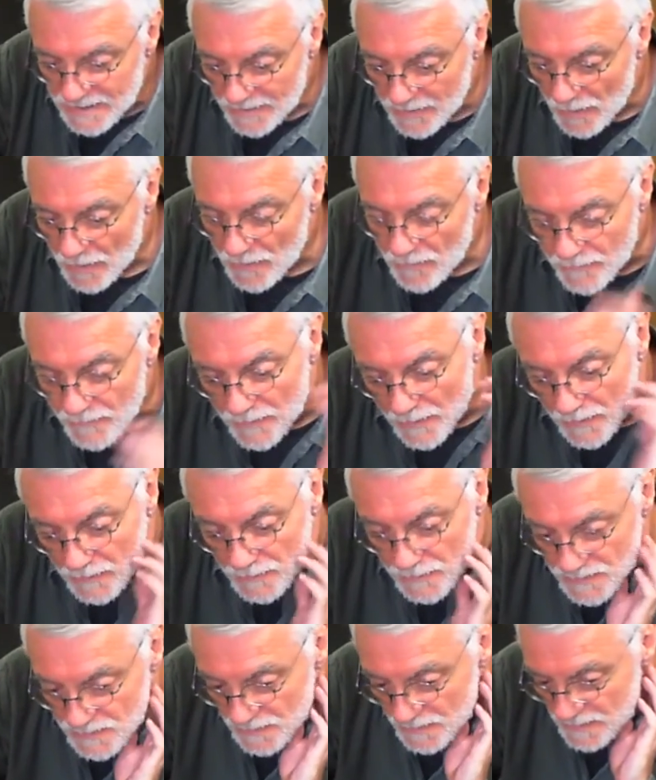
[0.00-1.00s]
over
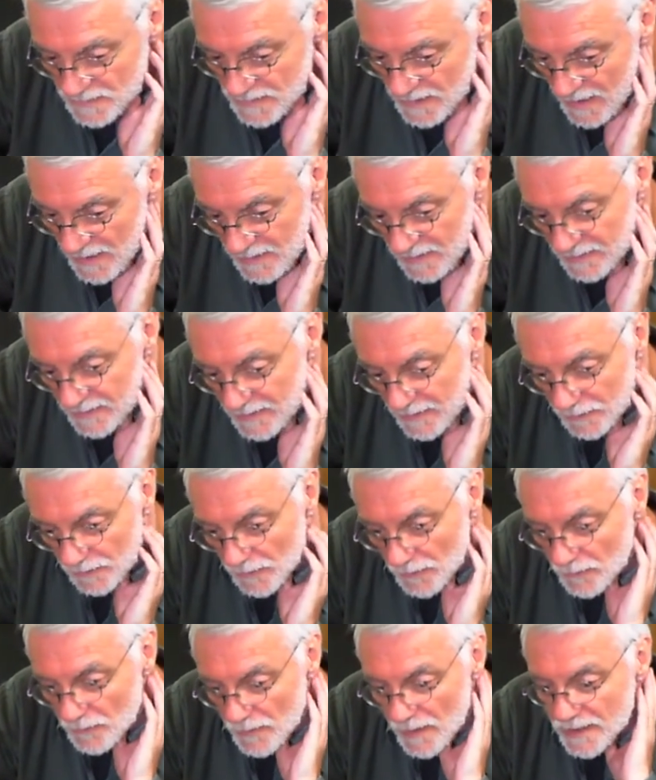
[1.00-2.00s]
those was they didn't
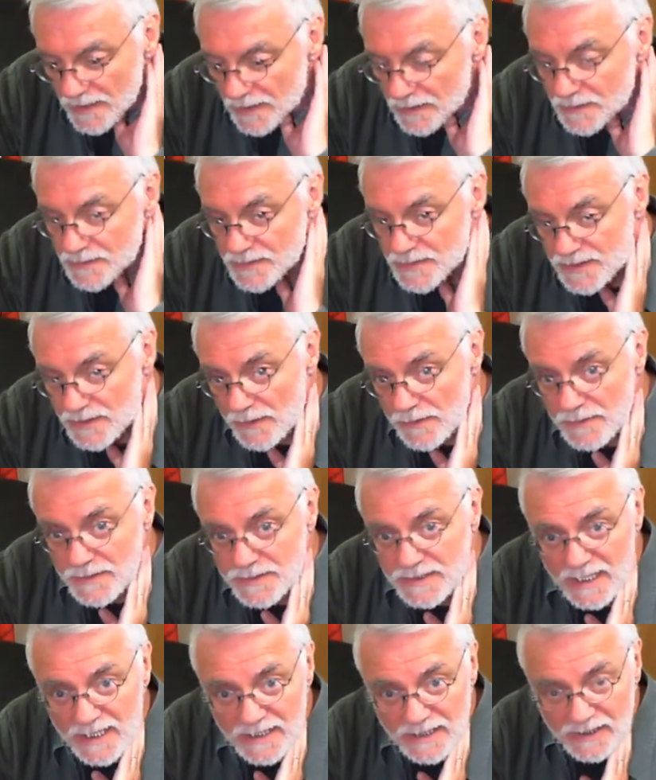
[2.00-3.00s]
look right, and so it was a
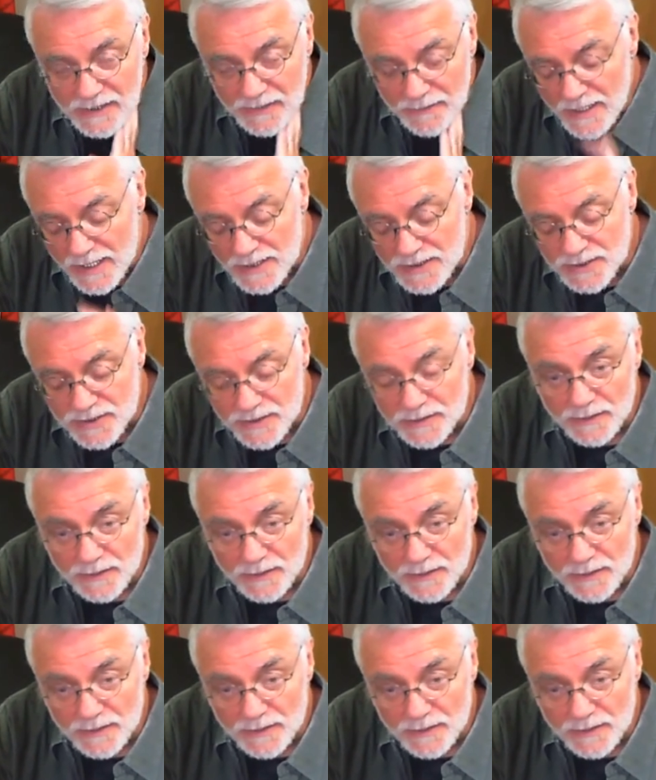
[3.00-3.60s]
kind of correction.